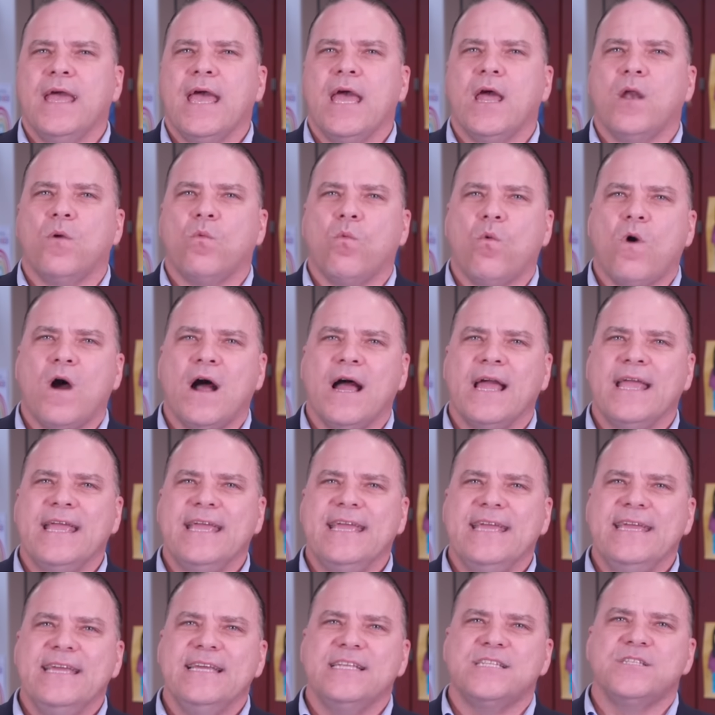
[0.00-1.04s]
and why
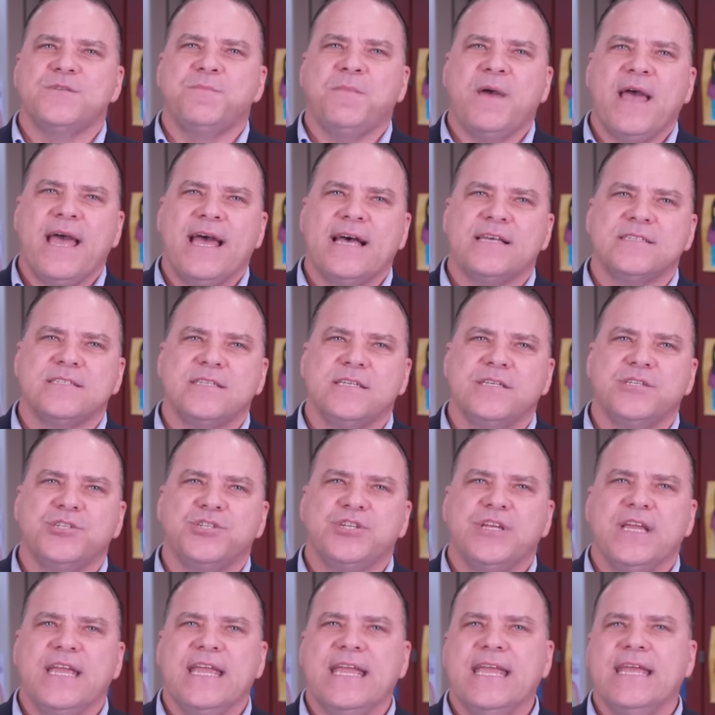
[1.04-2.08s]
its
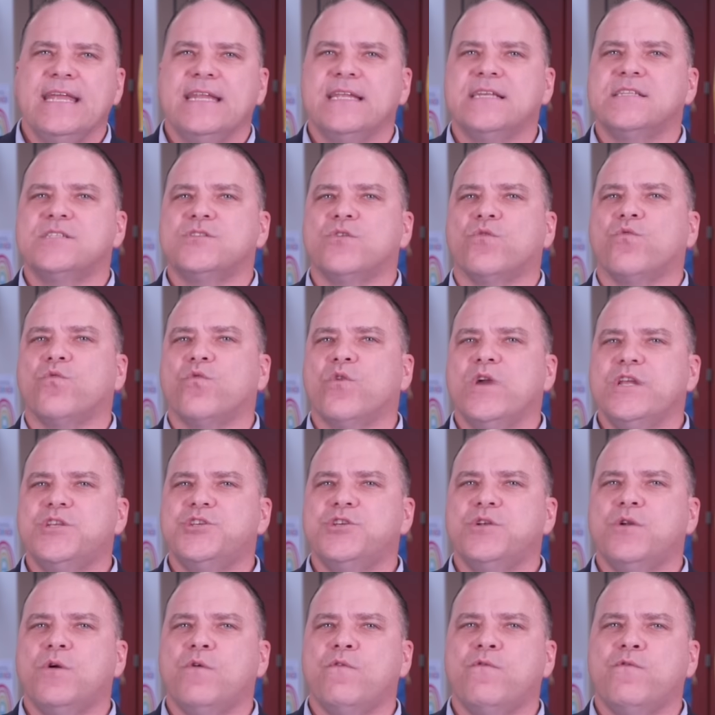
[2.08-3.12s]
passage in its
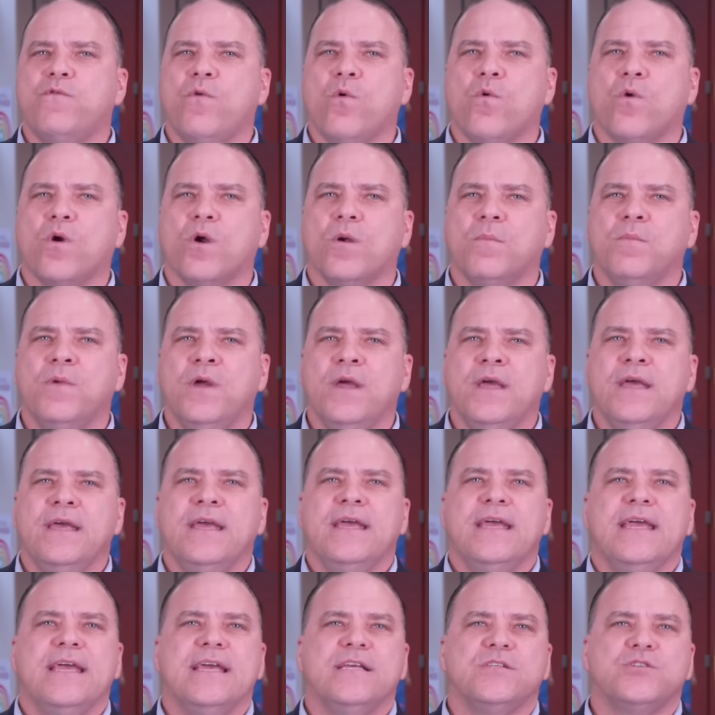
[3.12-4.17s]
original form
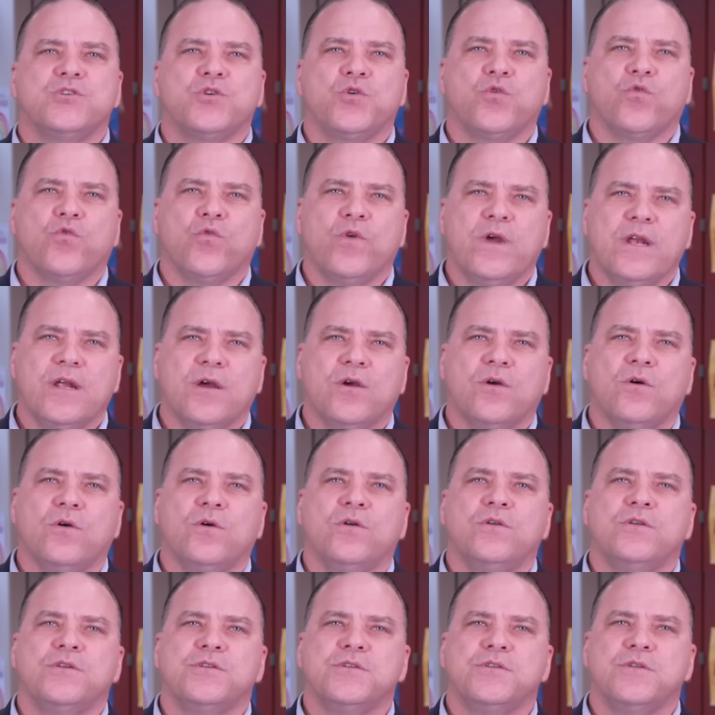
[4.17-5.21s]
is
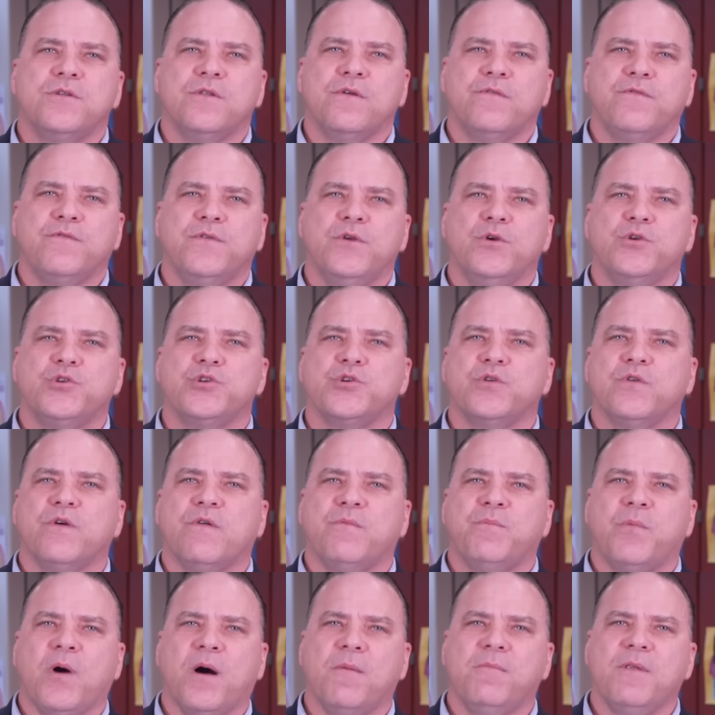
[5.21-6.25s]
critical to the future
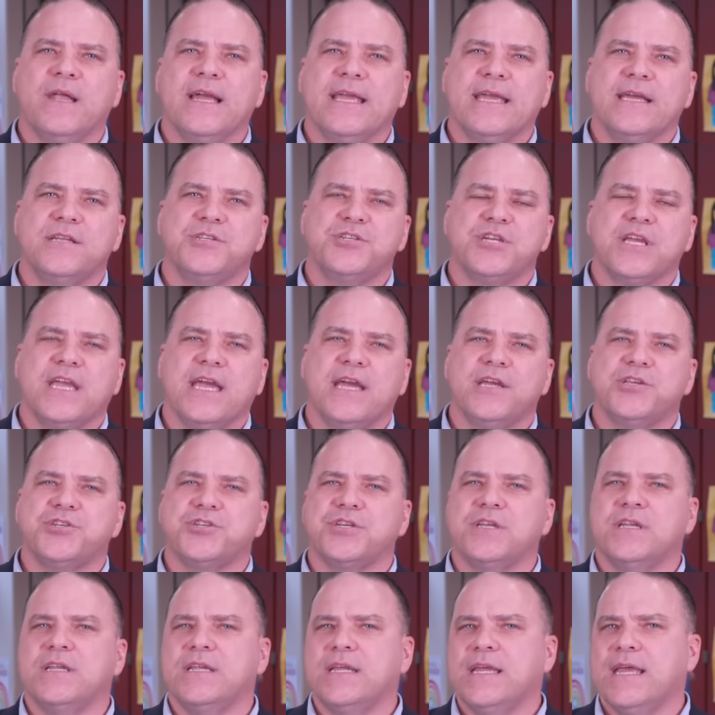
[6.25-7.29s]
of public
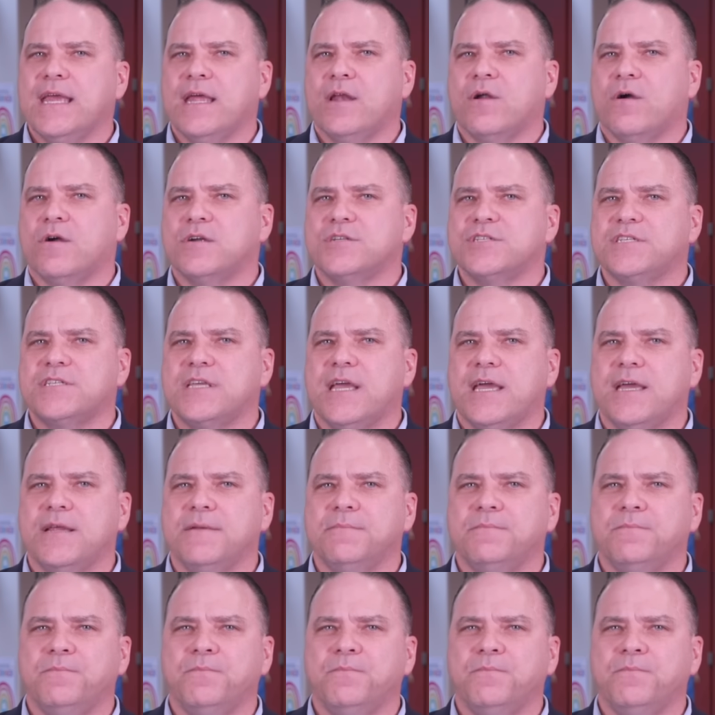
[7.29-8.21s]
education in our state.